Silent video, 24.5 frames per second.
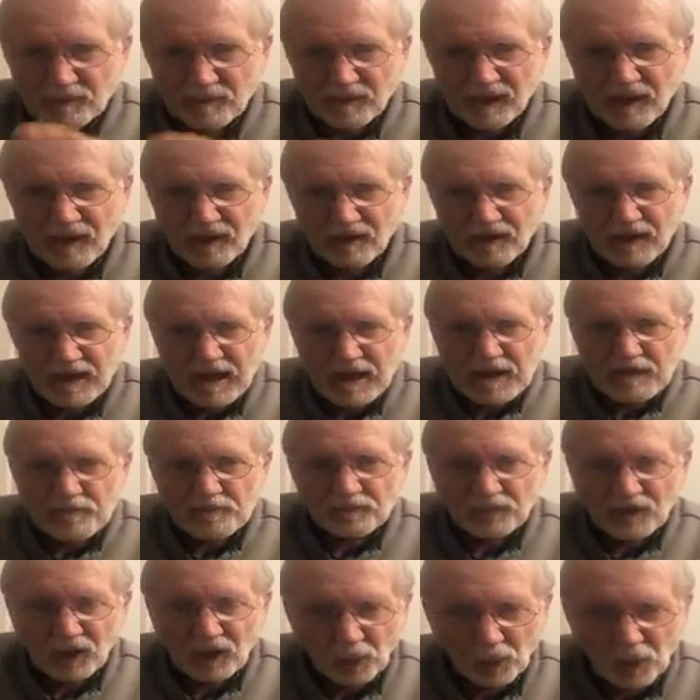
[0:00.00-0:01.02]
about
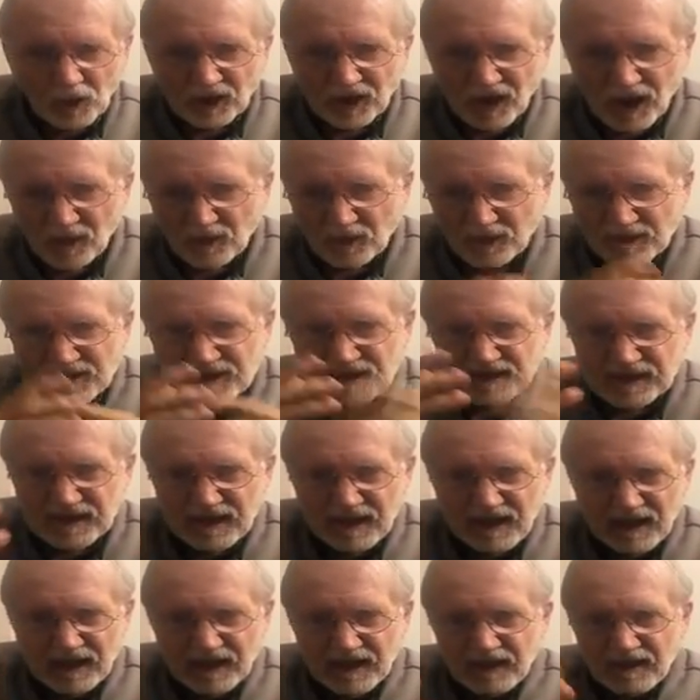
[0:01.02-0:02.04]
what I would
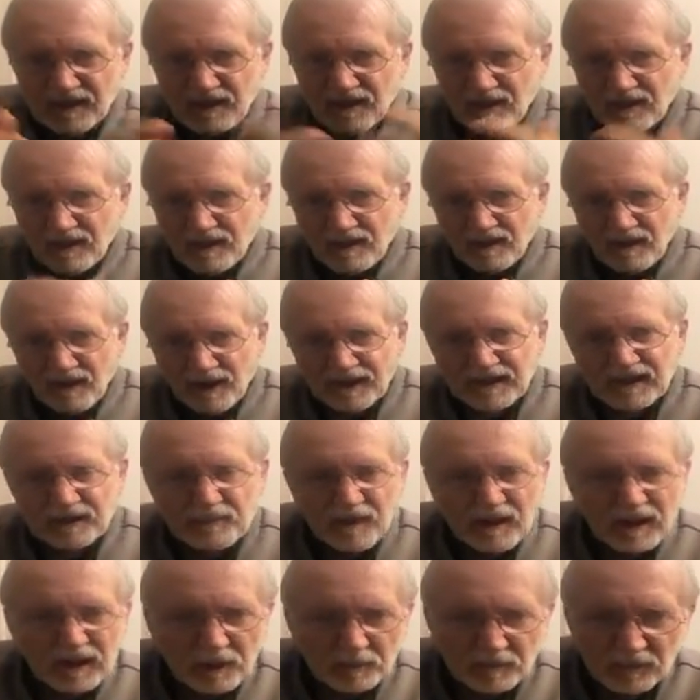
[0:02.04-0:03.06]
say, I could
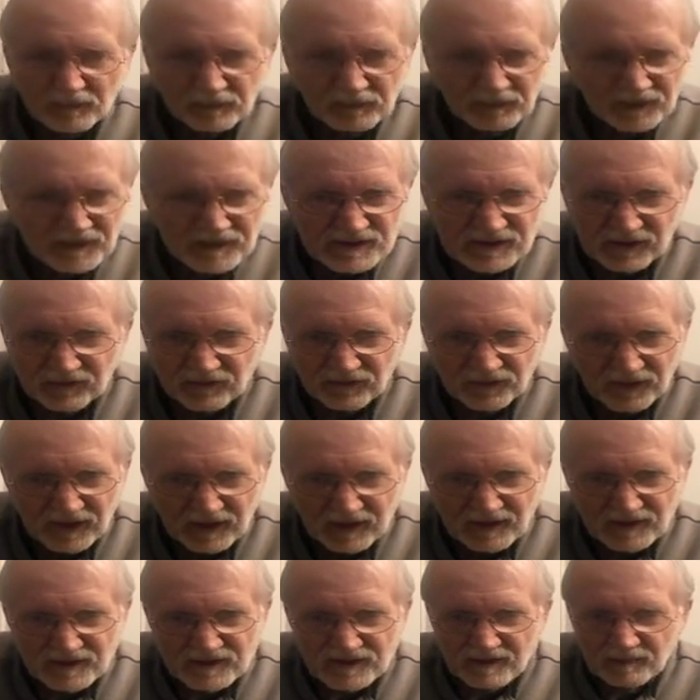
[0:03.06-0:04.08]
make up a list of
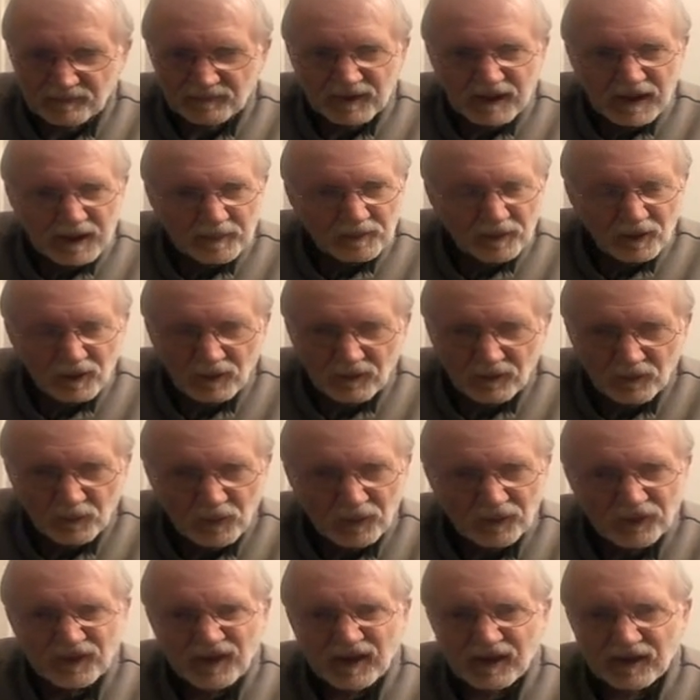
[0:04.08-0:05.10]
things that people
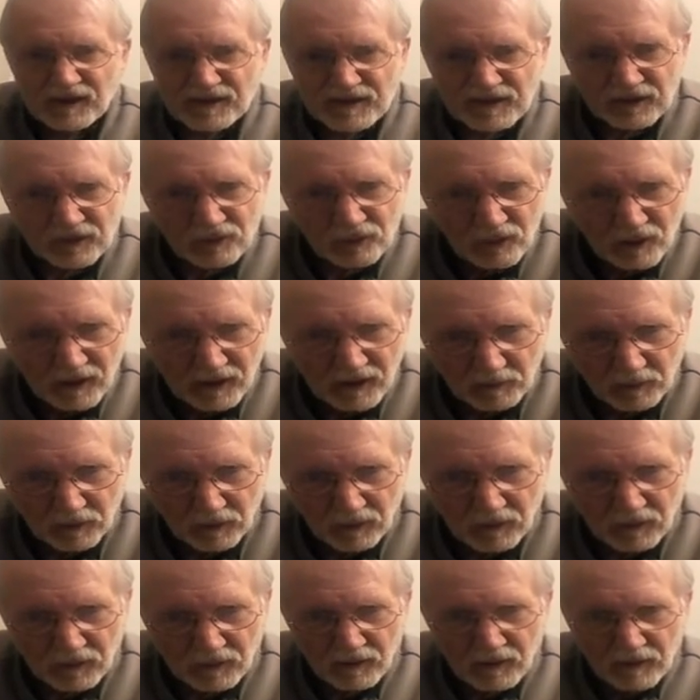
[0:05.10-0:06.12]
would think is
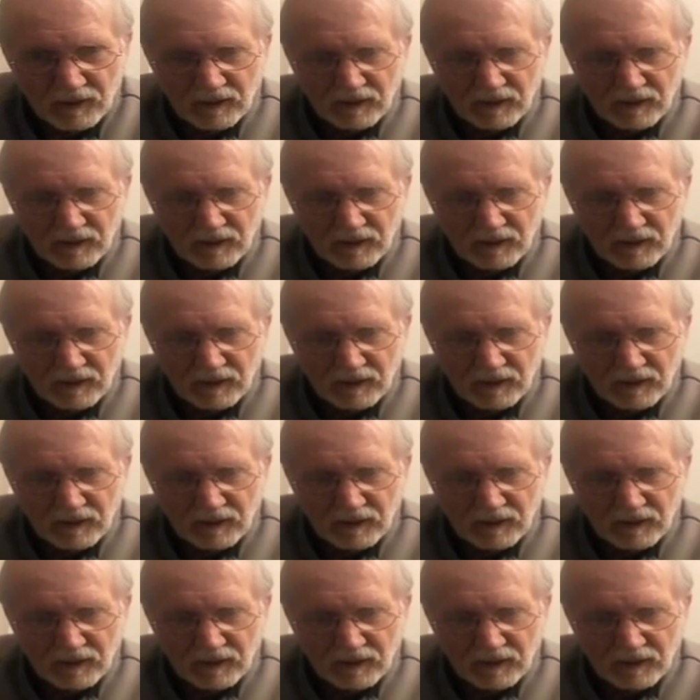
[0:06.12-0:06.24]
incredible.